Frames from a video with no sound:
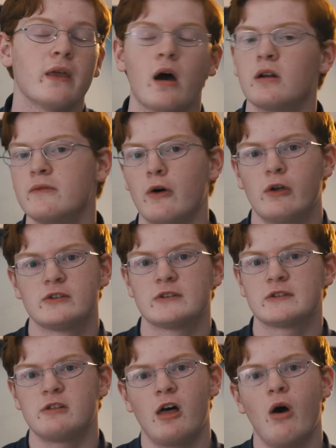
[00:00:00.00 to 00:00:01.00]
the autofocus
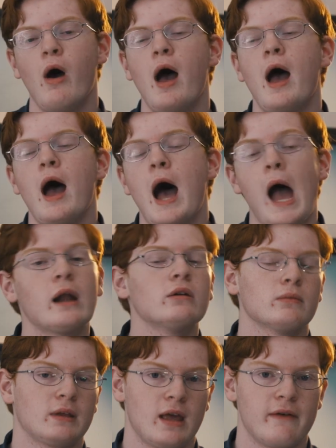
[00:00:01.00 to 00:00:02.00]
is slow. I
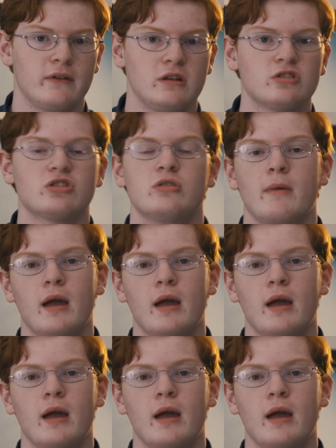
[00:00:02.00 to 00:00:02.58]
don't really have an issue.